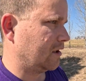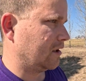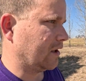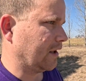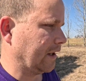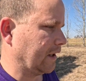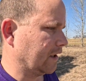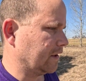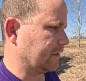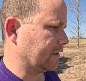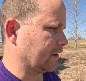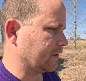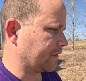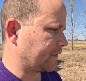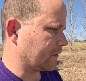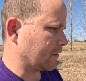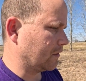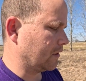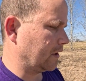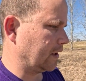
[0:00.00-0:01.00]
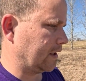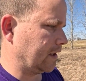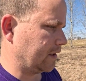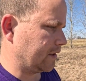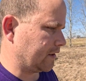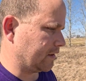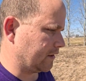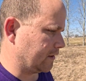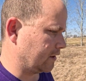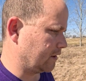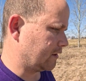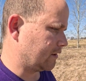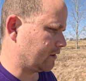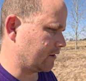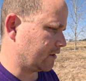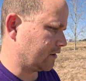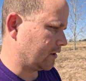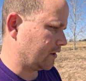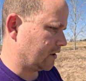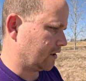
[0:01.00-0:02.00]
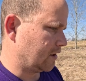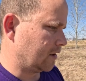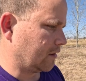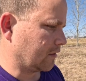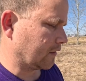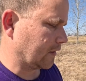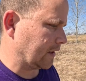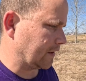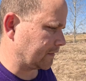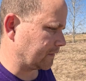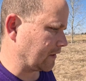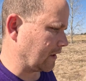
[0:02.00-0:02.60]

And let's go ahead, and last